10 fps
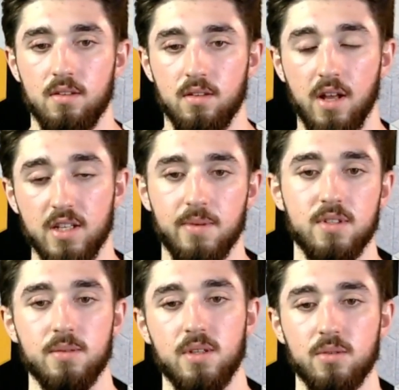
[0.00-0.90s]
the last main
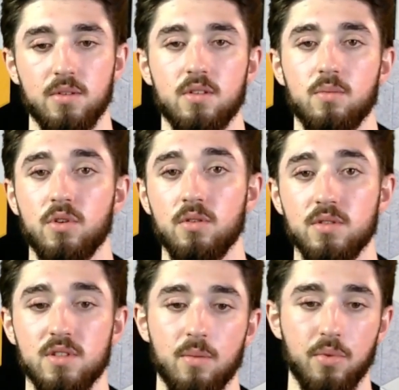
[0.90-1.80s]
subsequence we'll
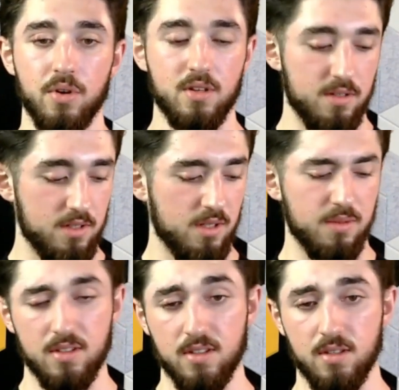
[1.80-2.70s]
use is the pre-call
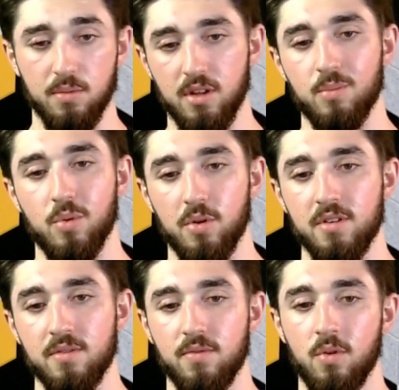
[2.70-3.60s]
sequence. And this is really
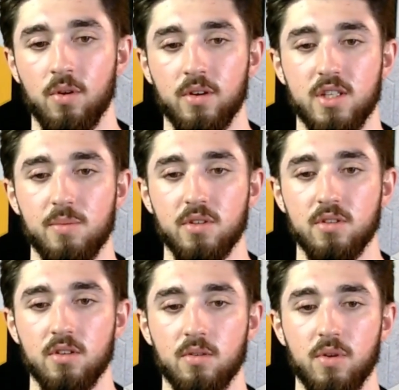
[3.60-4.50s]
important for keeping
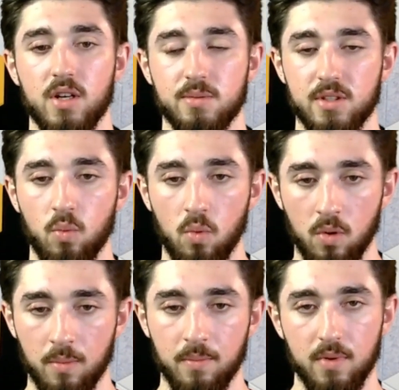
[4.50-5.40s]
your prospects
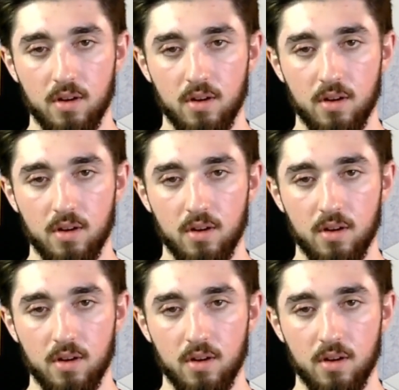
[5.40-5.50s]
warm